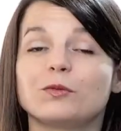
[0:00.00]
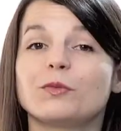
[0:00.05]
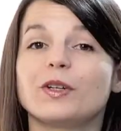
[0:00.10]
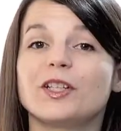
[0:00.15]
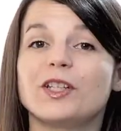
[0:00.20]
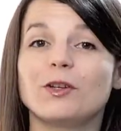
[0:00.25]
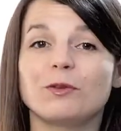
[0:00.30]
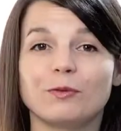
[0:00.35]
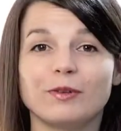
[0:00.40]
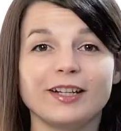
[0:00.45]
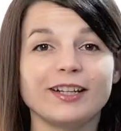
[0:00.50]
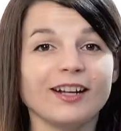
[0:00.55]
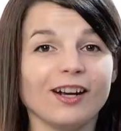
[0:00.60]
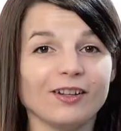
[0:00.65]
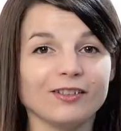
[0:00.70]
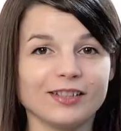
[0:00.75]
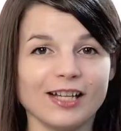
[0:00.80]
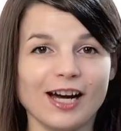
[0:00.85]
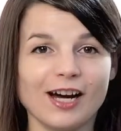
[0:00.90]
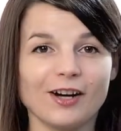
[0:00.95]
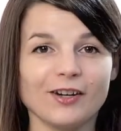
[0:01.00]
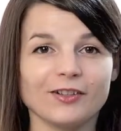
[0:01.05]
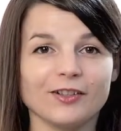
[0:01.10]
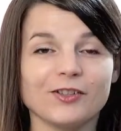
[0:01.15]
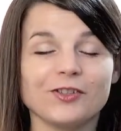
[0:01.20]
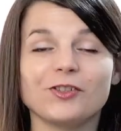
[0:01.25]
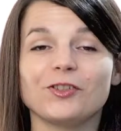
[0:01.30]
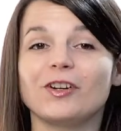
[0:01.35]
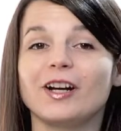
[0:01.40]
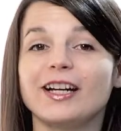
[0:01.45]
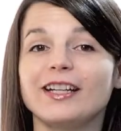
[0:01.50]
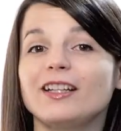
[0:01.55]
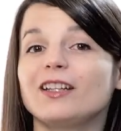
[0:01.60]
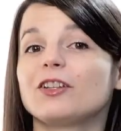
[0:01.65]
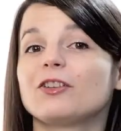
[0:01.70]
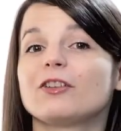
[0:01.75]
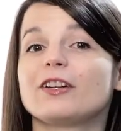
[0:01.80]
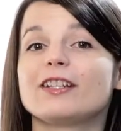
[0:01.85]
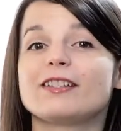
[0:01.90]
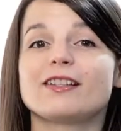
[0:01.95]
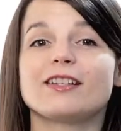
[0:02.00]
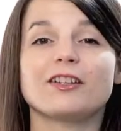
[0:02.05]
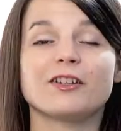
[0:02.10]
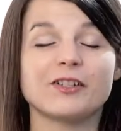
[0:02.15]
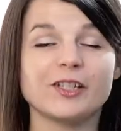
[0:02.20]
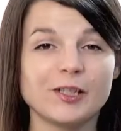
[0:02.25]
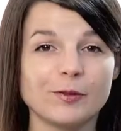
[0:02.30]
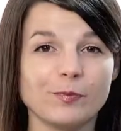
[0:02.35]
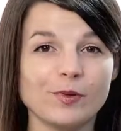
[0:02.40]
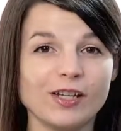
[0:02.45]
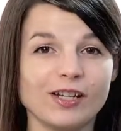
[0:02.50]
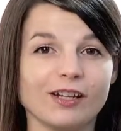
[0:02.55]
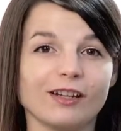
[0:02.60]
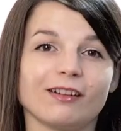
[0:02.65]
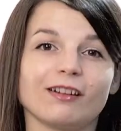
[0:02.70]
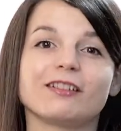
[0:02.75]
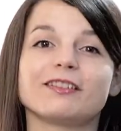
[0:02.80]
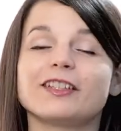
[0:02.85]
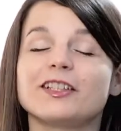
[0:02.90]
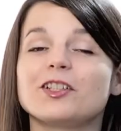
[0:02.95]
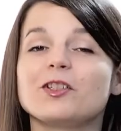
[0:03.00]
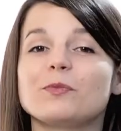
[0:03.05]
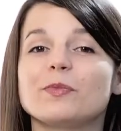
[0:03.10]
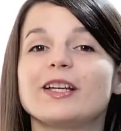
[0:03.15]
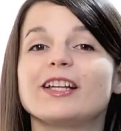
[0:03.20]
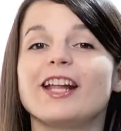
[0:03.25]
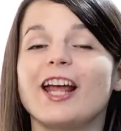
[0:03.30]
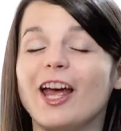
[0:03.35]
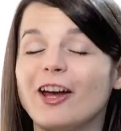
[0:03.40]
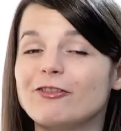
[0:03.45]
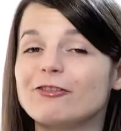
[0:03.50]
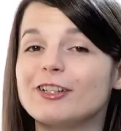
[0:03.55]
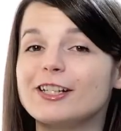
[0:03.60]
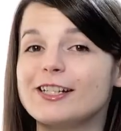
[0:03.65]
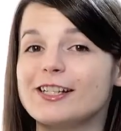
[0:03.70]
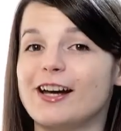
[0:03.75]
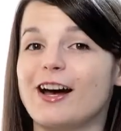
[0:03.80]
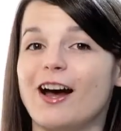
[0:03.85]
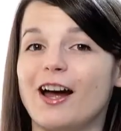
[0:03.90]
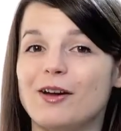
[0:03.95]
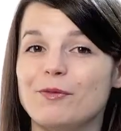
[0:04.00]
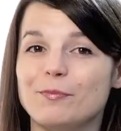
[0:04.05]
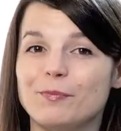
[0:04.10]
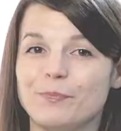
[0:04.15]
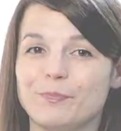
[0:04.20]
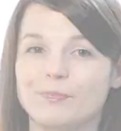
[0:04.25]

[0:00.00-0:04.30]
When you read out loud, try increasing your speed a little bit every time.